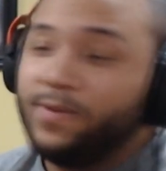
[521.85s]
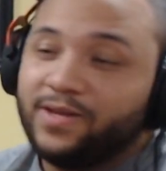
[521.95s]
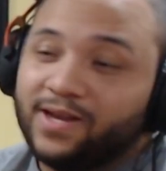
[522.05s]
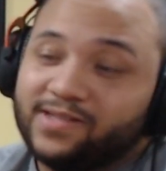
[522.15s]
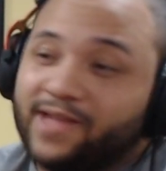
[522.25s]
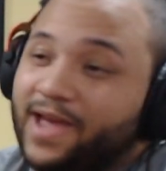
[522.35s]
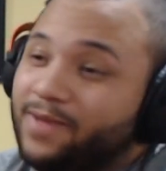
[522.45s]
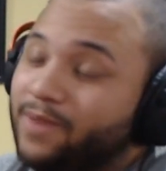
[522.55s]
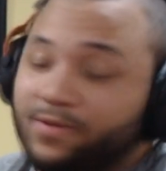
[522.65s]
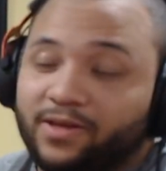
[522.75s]
he does stay.
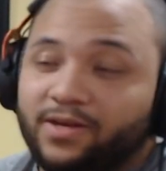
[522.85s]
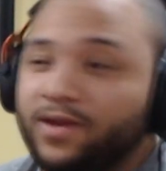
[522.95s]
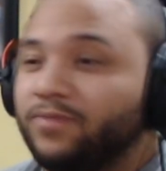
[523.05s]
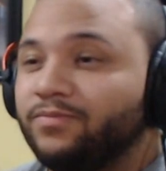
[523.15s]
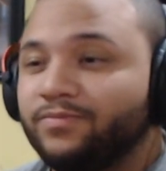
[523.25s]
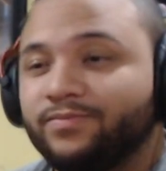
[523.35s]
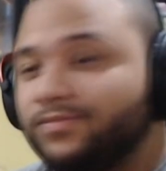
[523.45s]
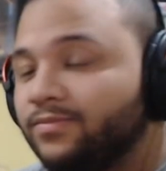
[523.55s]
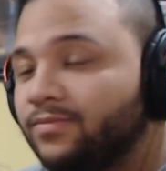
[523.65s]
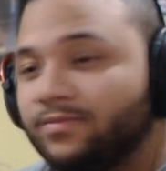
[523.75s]
I really do.
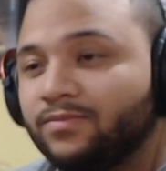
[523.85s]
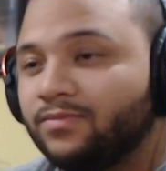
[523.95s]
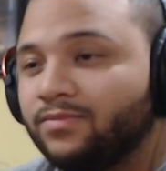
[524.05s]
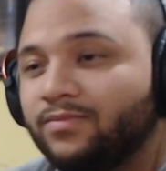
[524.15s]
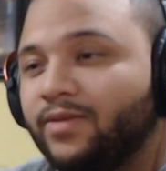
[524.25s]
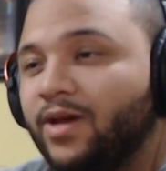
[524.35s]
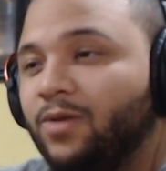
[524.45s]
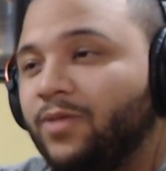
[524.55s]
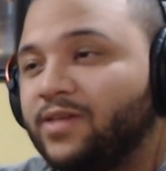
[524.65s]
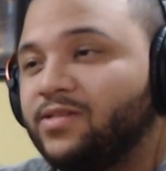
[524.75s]
No
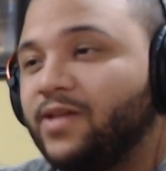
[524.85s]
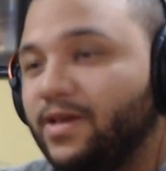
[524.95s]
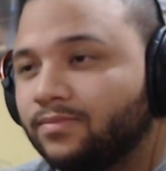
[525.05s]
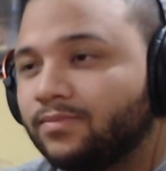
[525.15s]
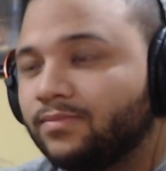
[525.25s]
Lex stays.